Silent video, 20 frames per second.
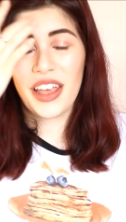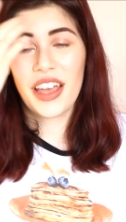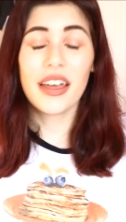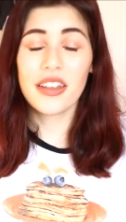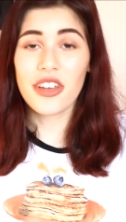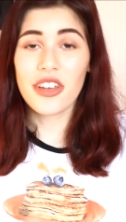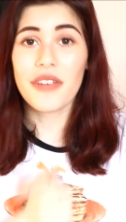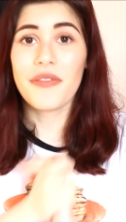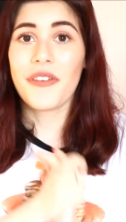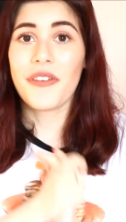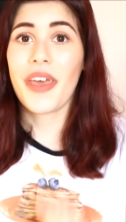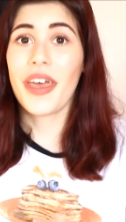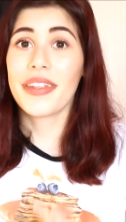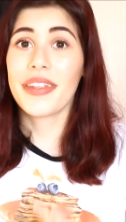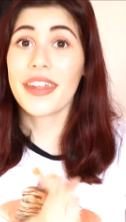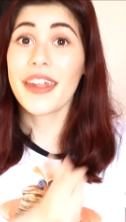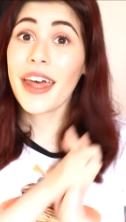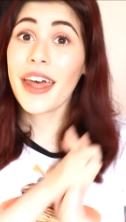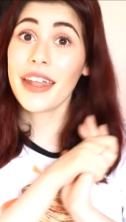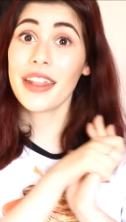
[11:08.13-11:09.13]
And don't forget
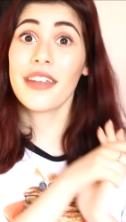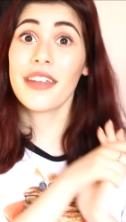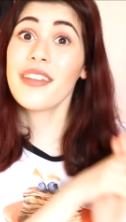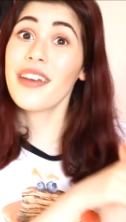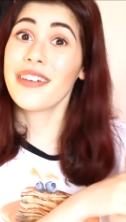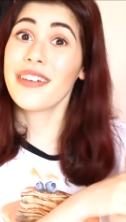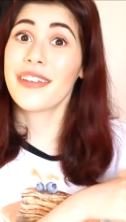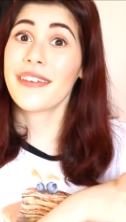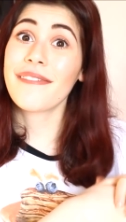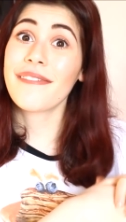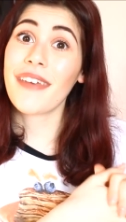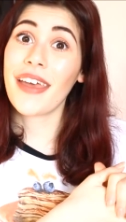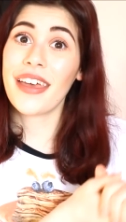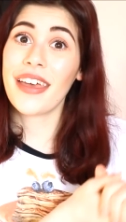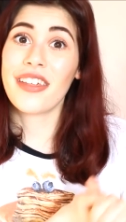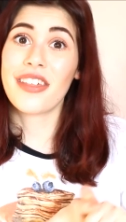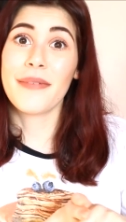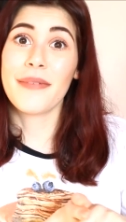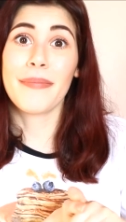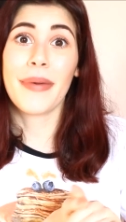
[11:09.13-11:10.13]
to click the
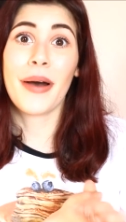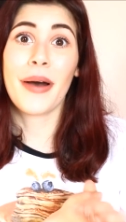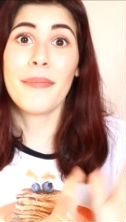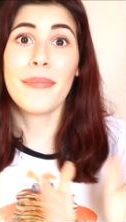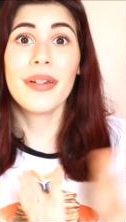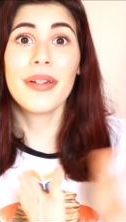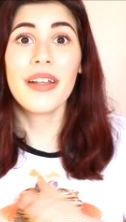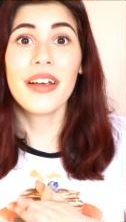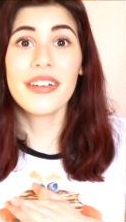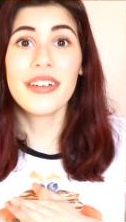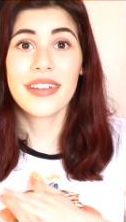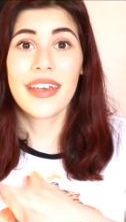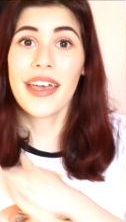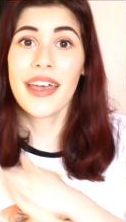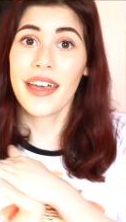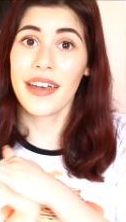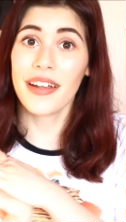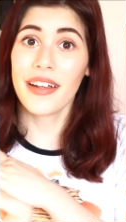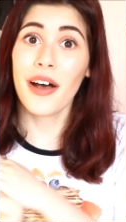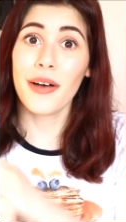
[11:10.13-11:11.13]
notification bell below to
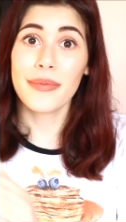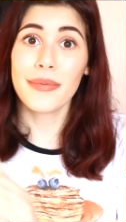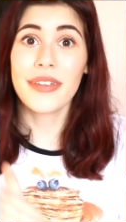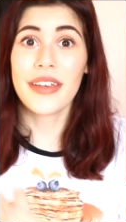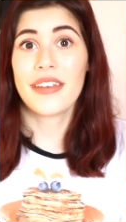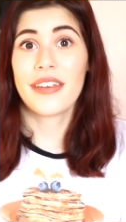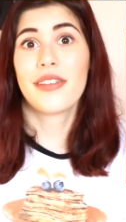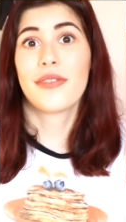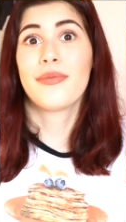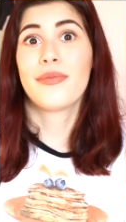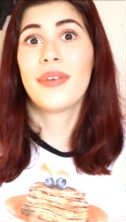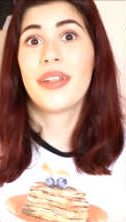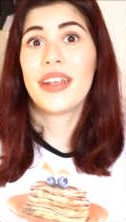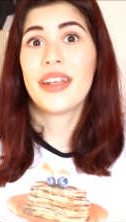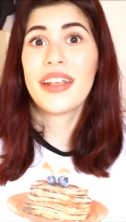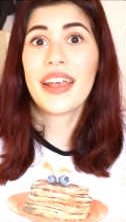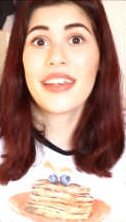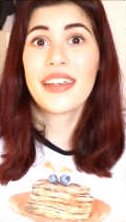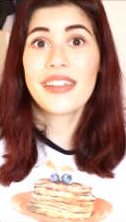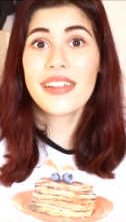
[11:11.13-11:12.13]
get updates when the
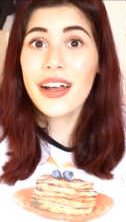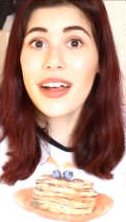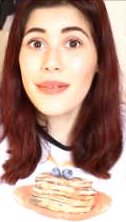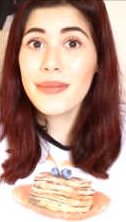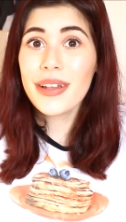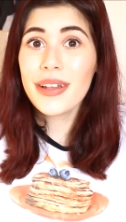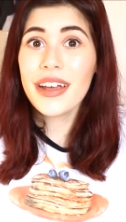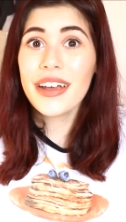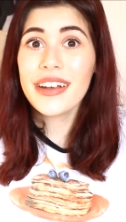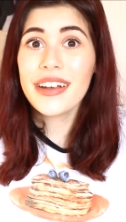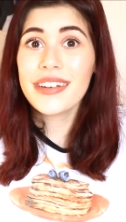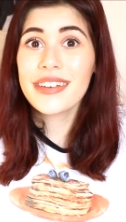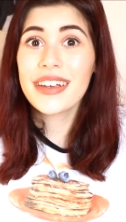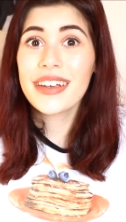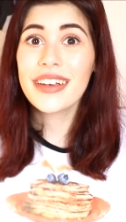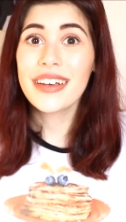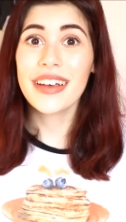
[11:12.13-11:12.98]
next upload.